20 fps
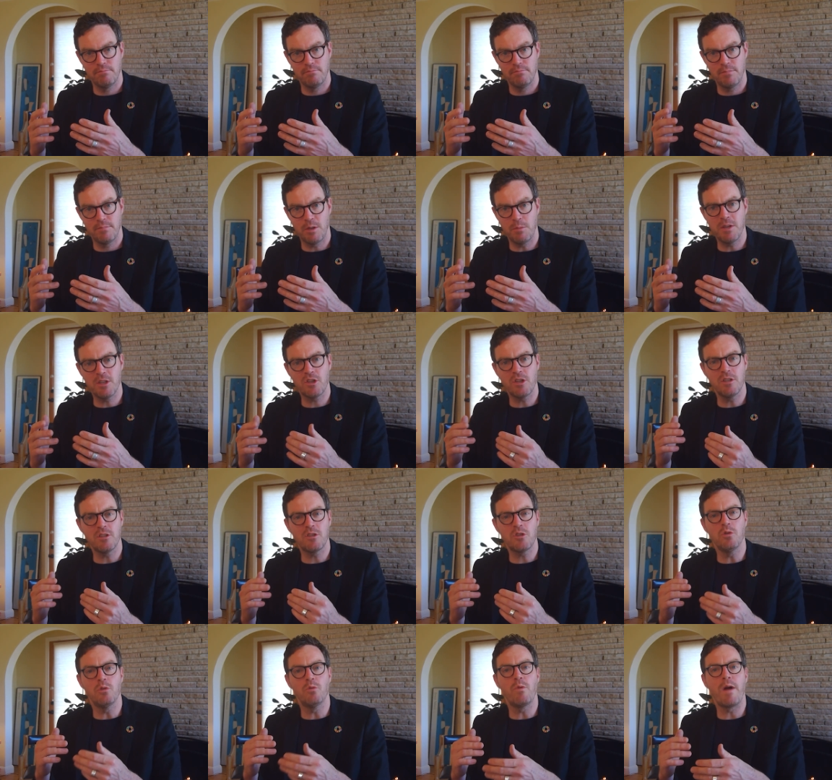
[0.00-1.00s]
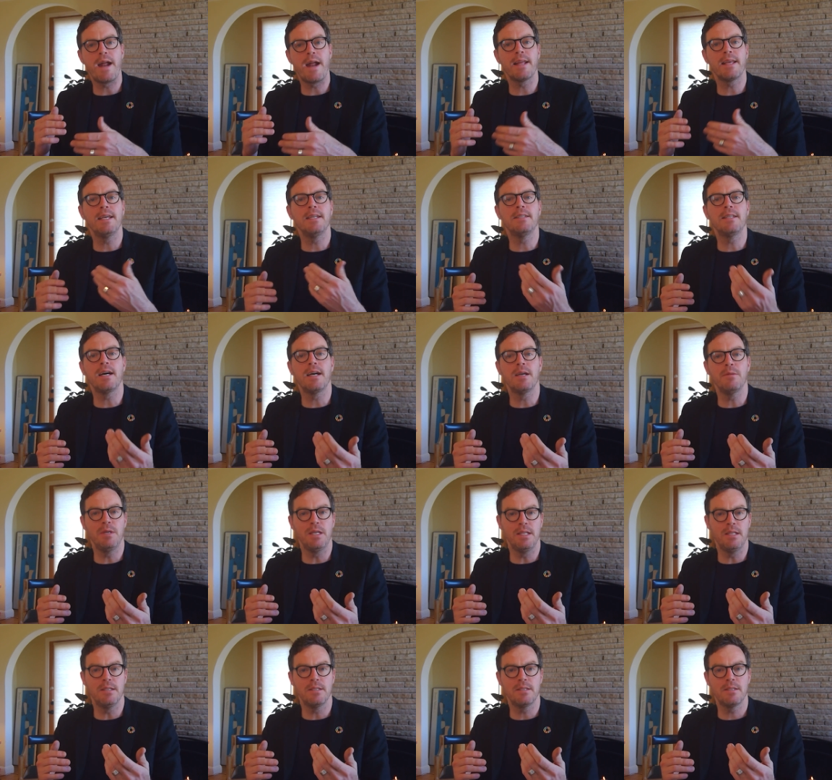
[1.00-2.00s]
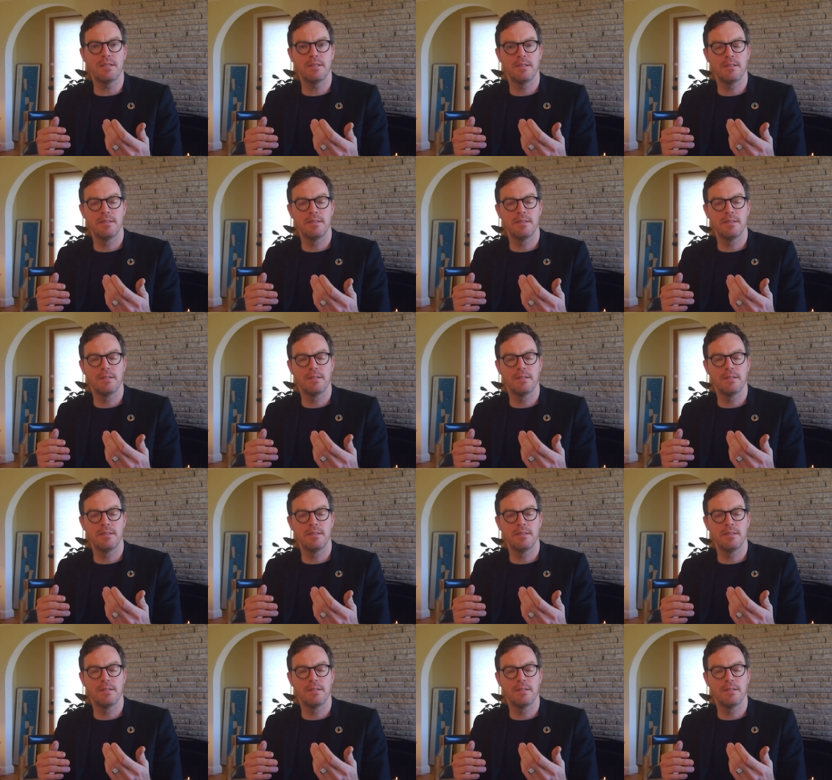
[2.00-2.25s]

Their mission is to eradicate diabetes.